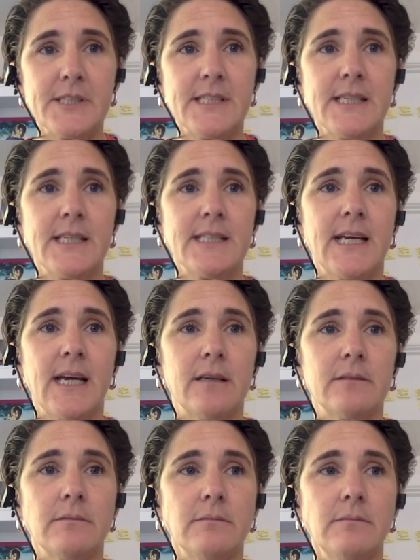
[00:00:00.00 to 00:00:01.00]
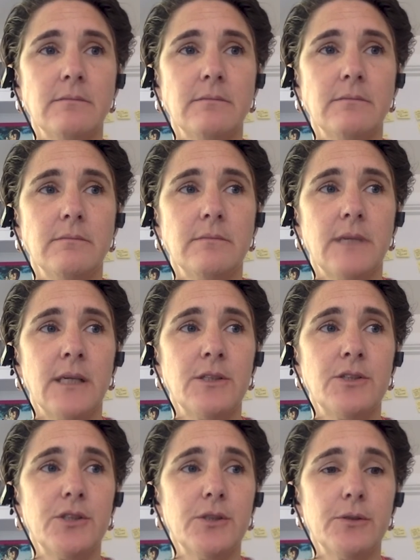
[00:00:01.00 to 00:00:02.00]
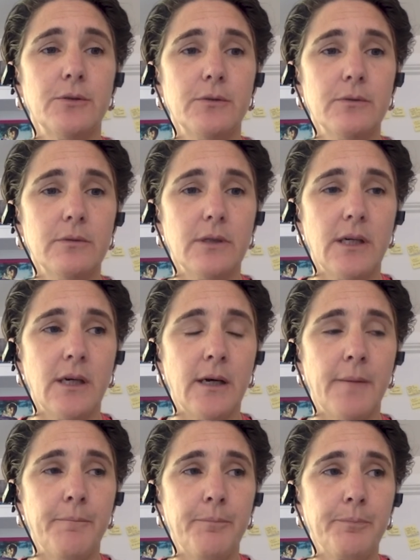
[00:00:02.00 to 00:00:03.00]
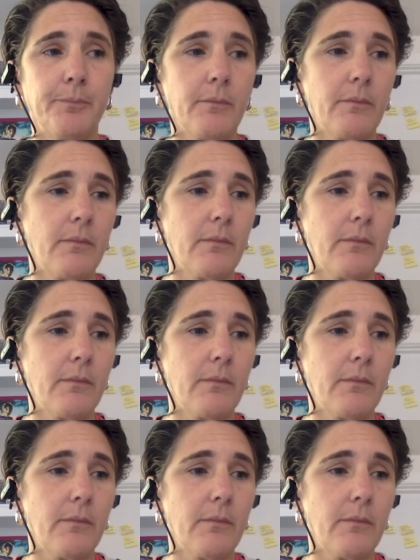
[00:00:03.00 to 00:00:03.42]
to sit down and do um,